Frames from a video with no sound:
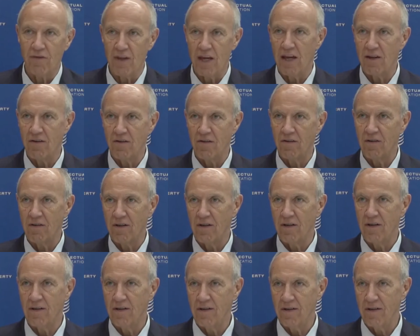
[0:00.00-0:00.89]
that.
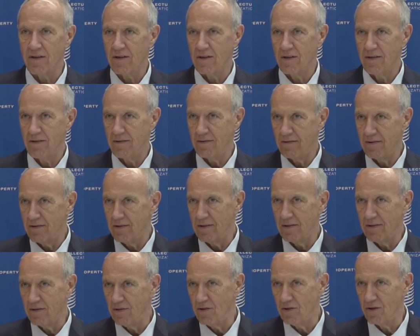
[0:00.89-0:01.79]

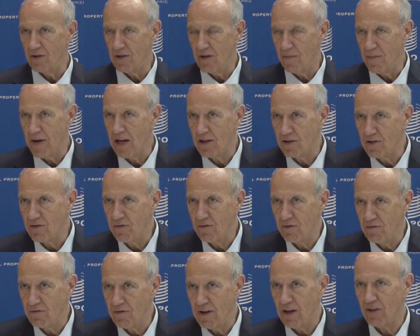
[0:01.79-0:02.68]
In the amount
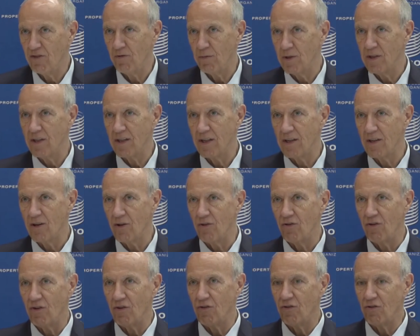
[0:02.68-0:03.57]
of investment that
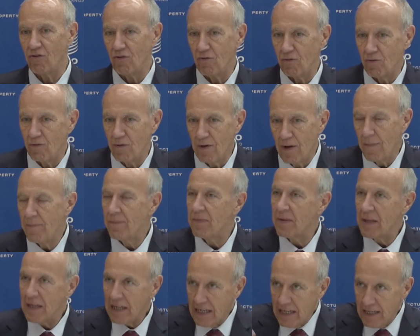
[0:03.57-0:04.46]
goes into
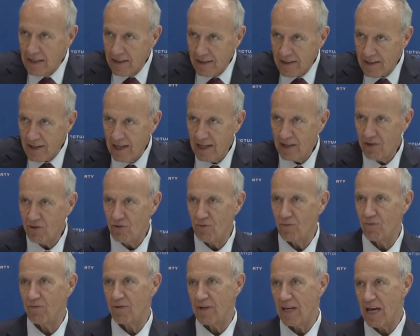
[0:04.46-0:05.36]

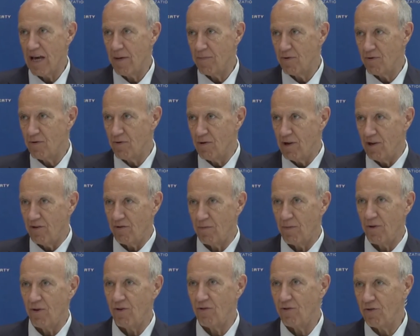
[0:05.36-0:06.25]
intellectual capital as
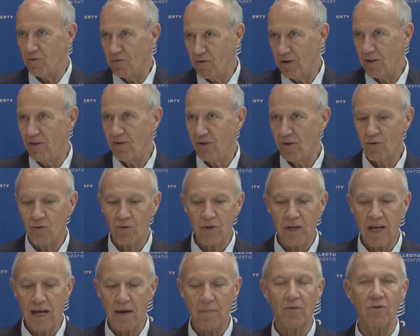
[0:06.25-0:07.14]
opposed to physical
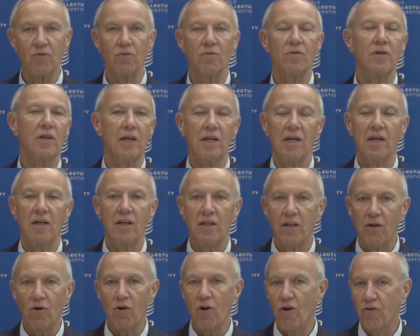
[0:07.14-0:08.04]
capital,
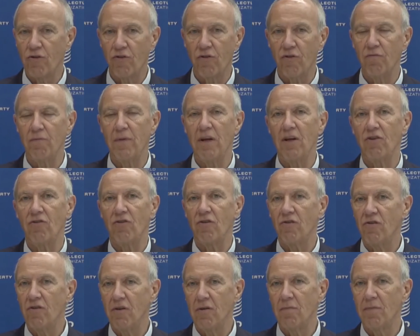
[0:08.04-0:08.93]
there are lots of
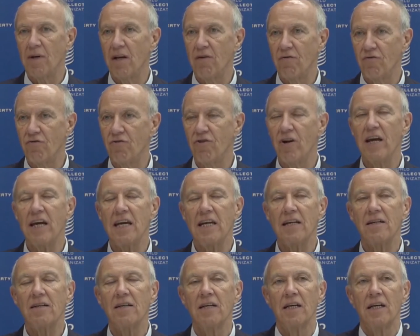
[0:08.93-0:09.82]
measures, the amount of
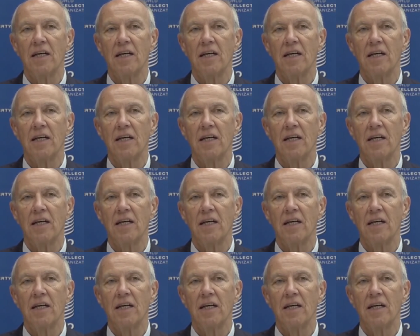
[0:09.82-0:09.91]
trade,